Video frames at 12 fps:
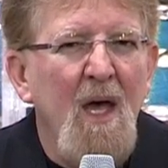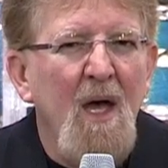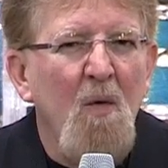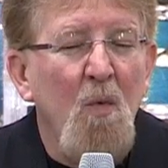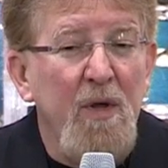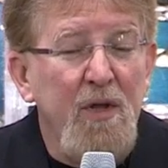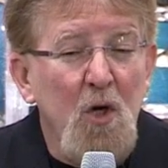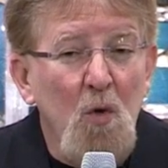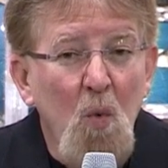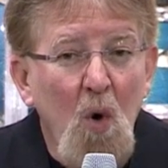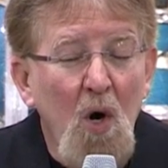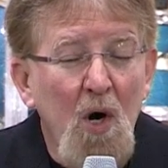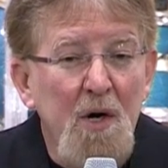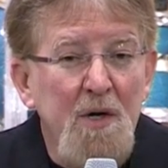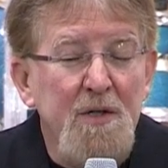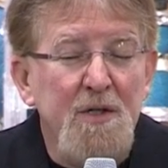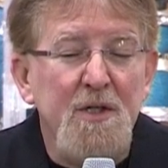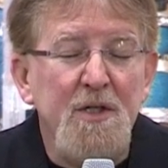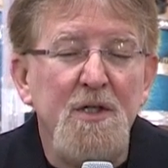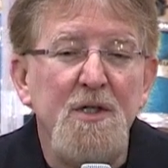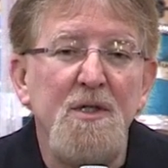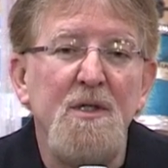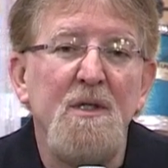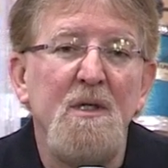with your
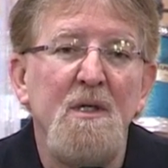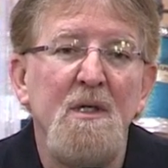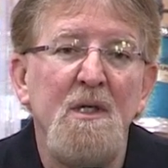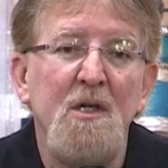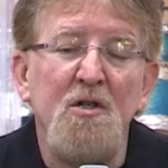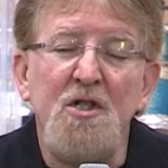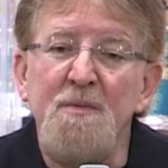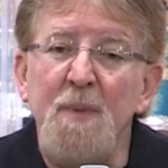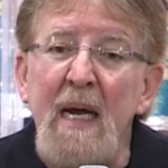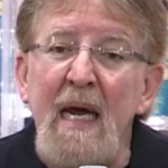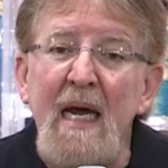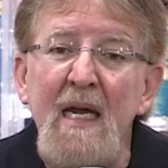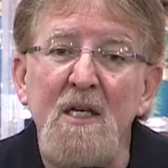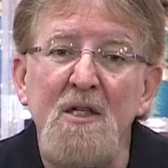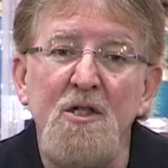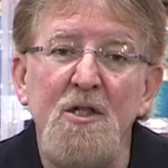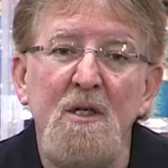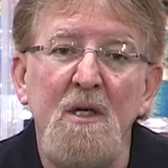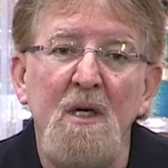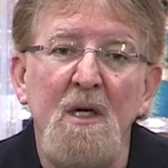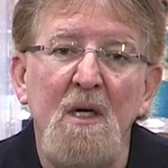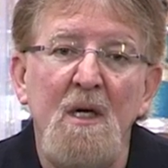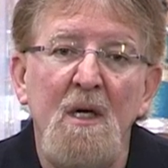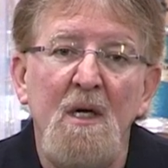words, your speech,
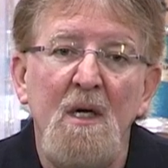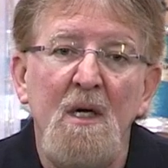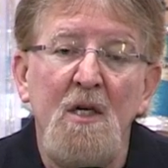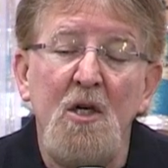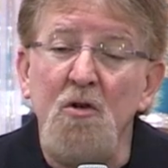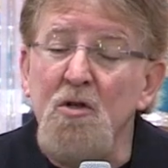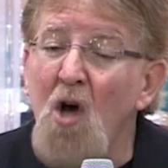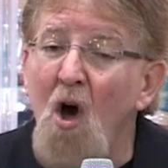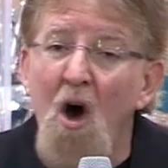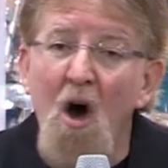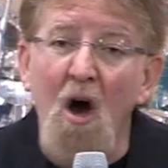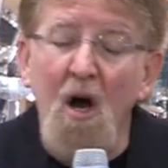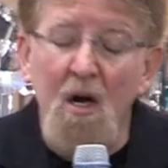your talk?